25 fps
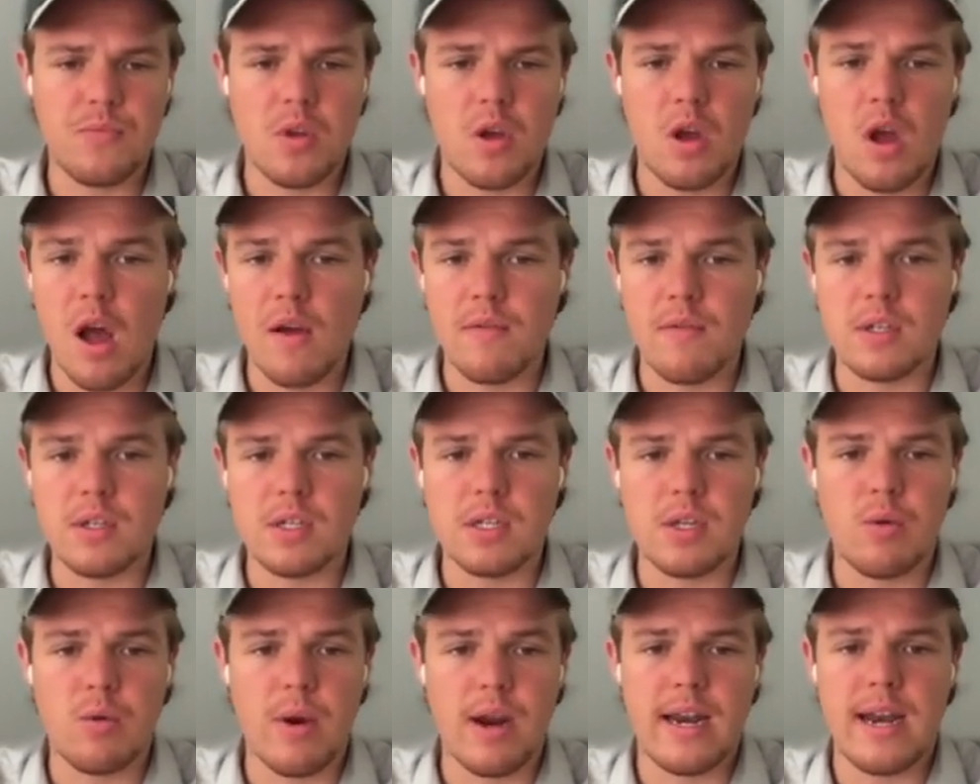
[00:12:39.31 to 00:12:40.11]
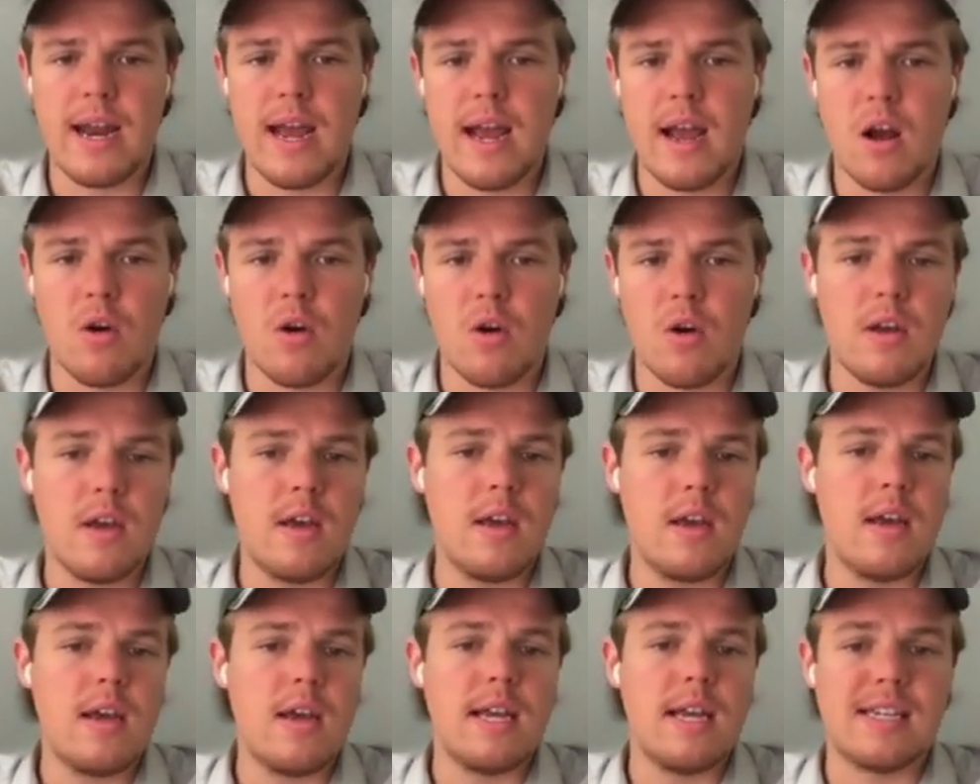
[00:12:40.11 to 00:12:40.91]
Obviously right now,
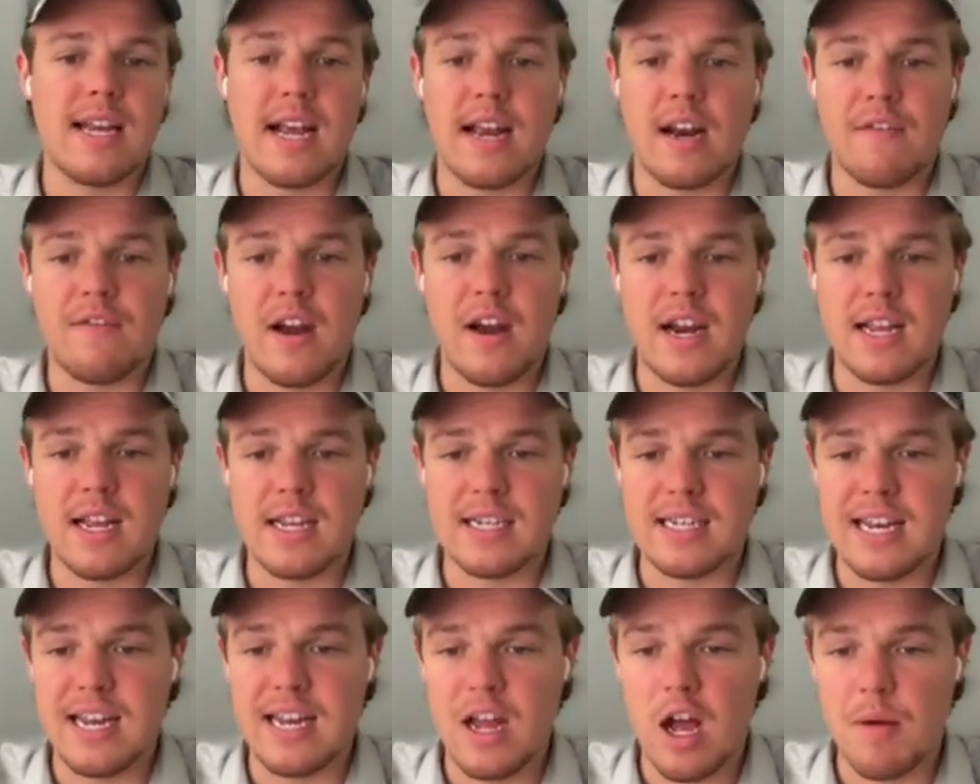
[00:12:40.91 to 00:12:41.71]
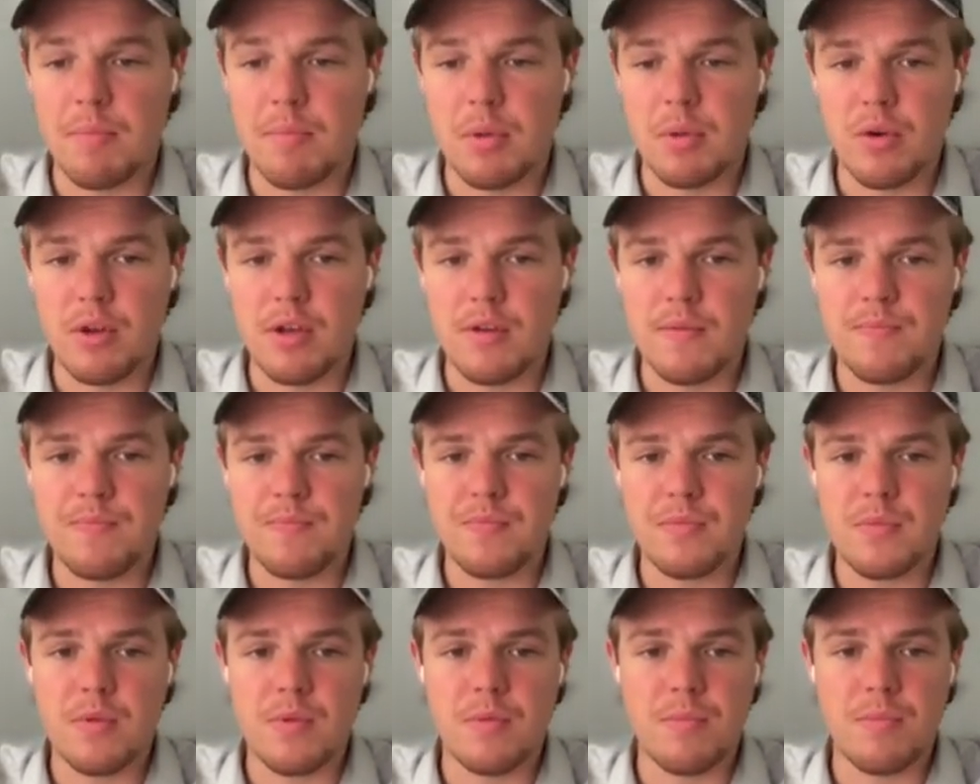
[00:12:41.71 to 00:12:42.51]
it's not gonna find it because I didn't upload it,
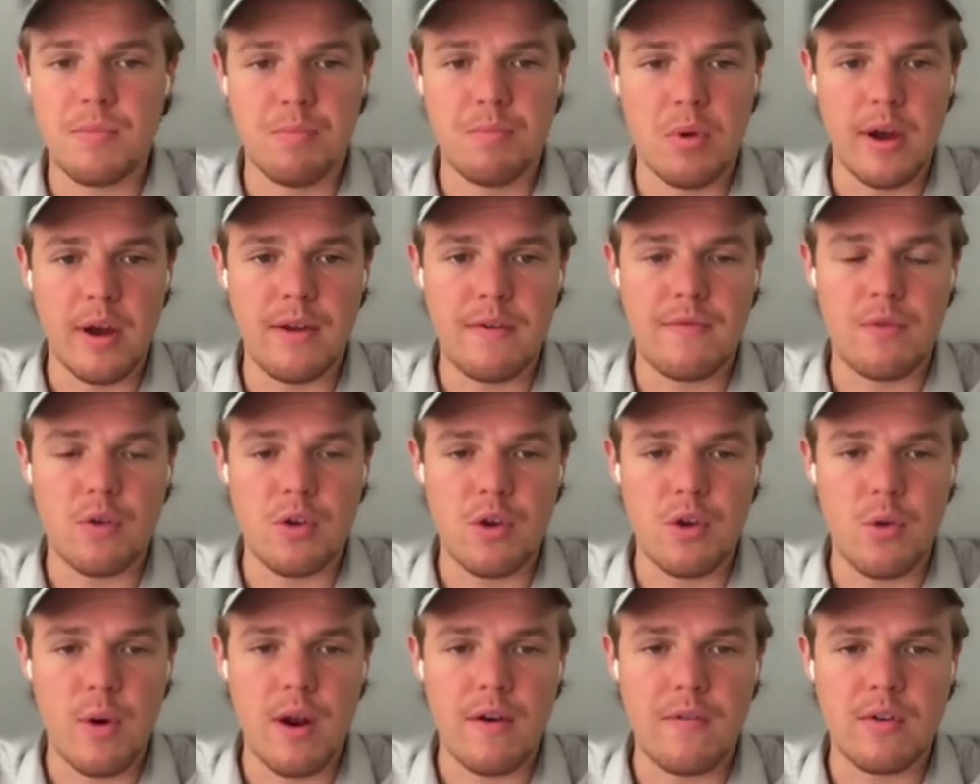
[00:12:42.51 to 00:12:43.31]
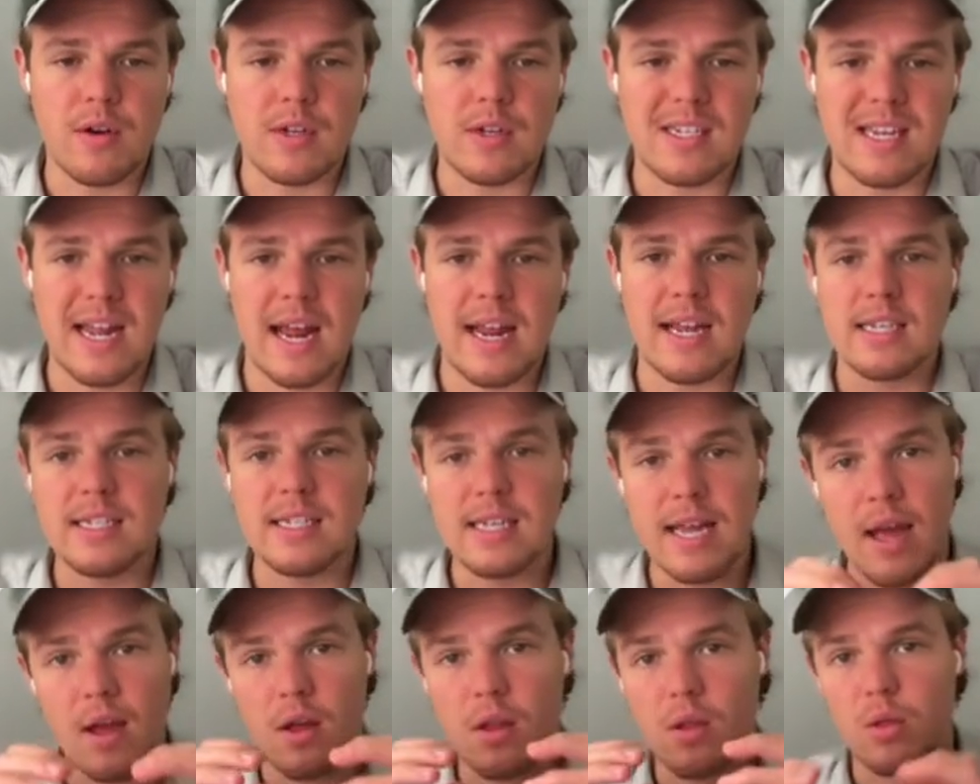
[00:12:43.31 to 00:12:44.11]
but for your reference, that is
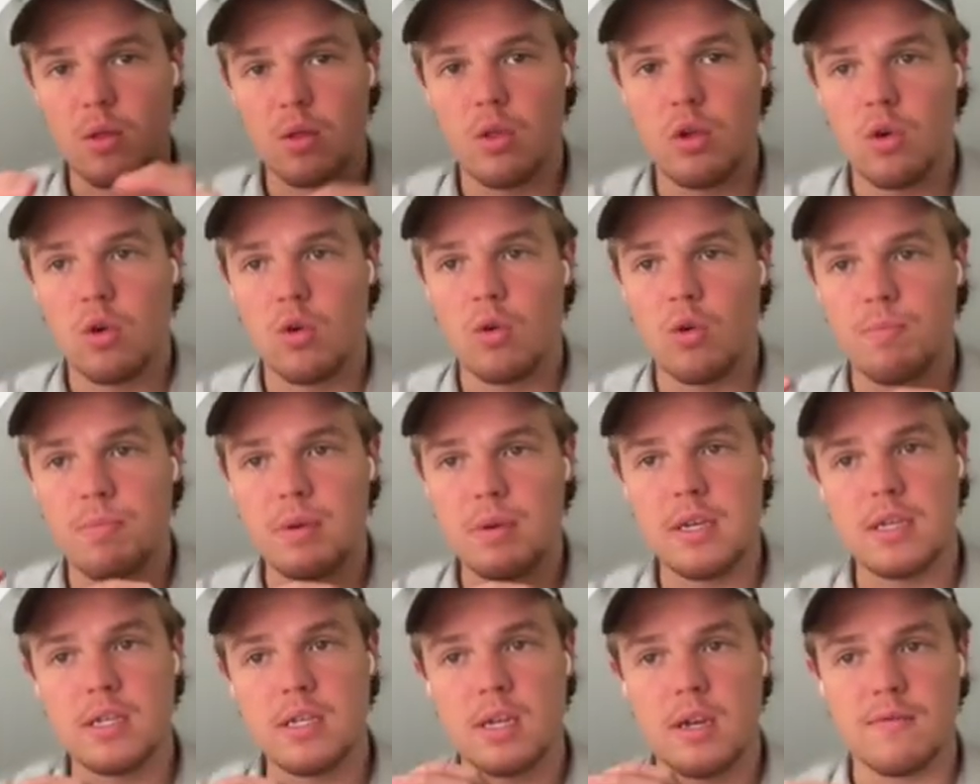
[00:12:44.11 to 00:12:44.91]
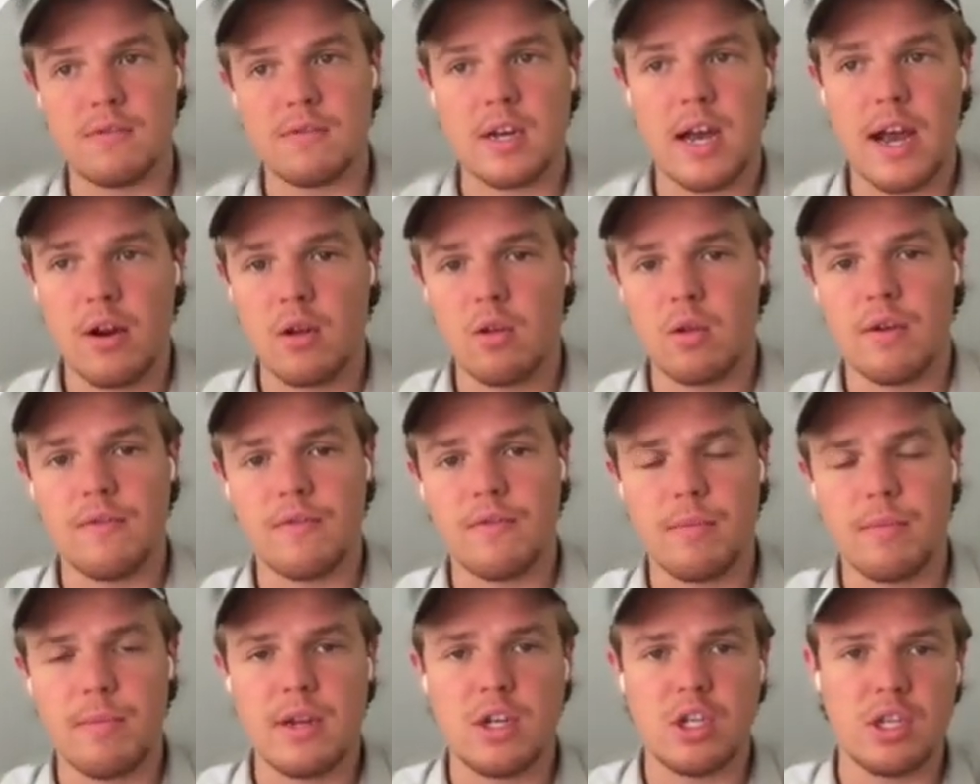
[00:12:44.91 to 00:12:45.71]
that little piece of title
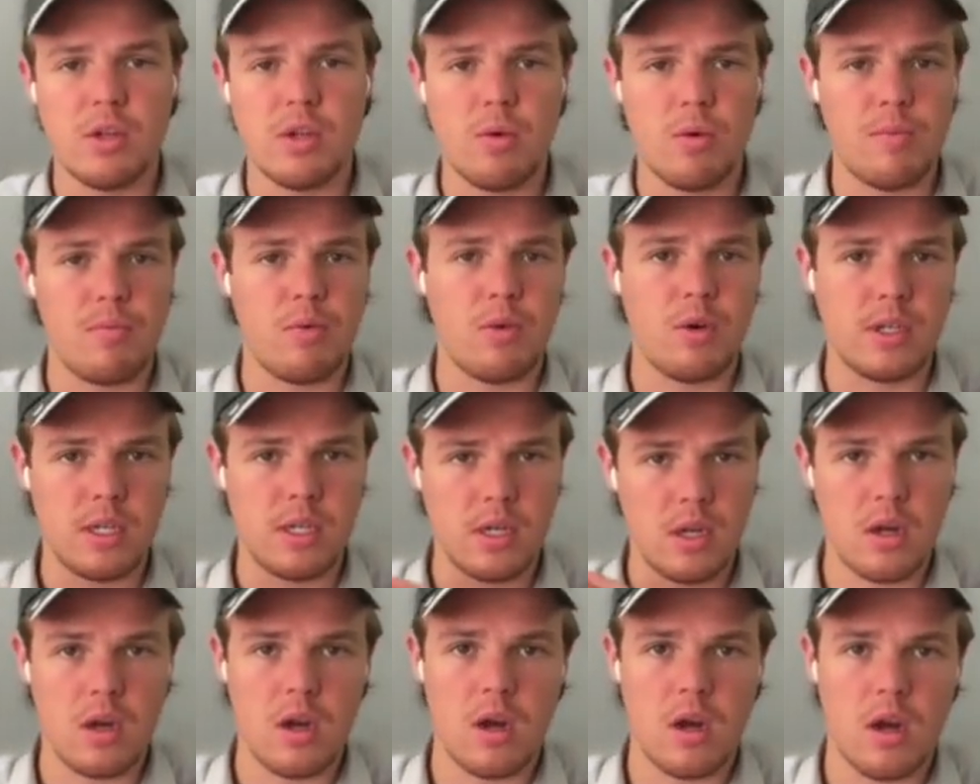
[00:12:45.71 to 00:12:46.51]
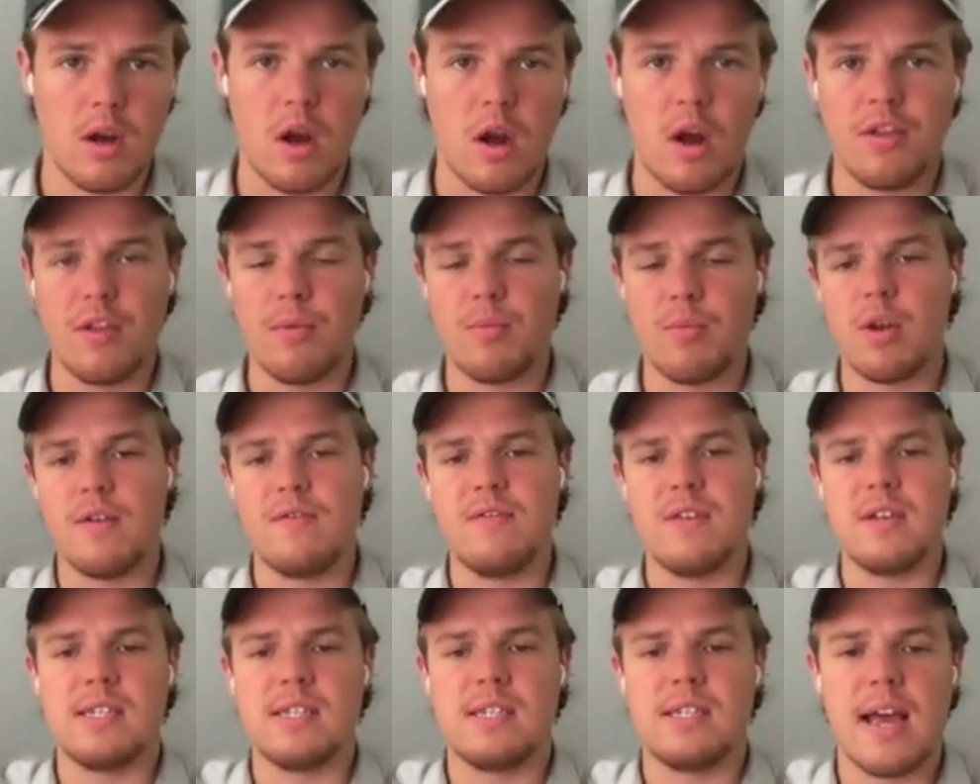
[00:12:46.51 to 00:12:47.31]
information that we put uh, on the
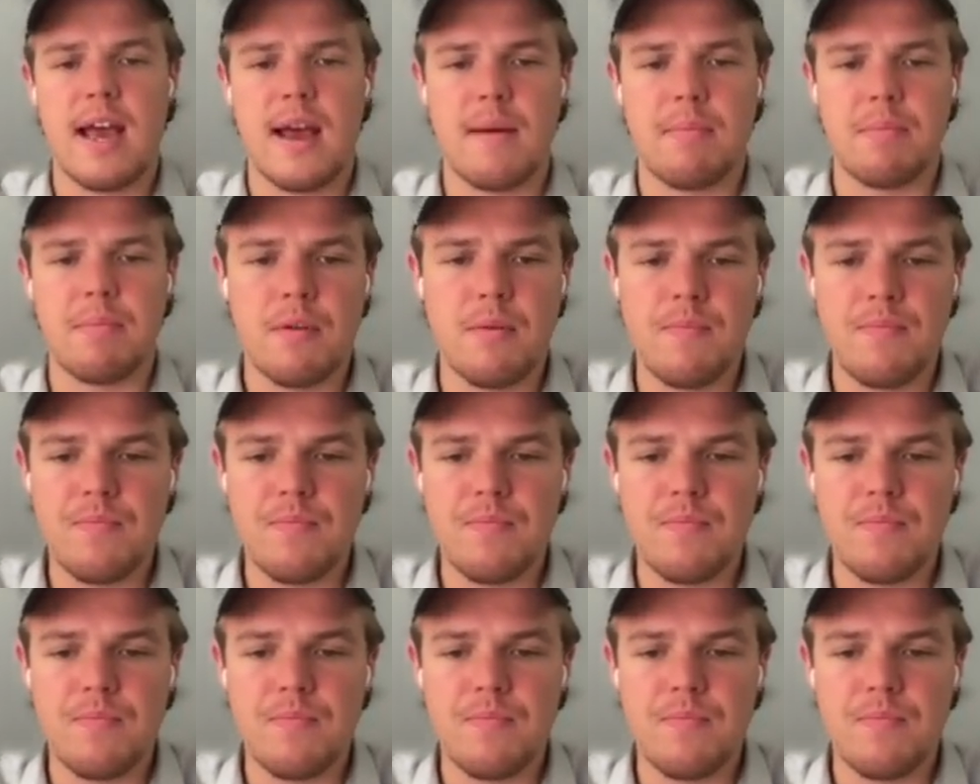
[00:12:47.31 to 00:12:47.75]
previous app.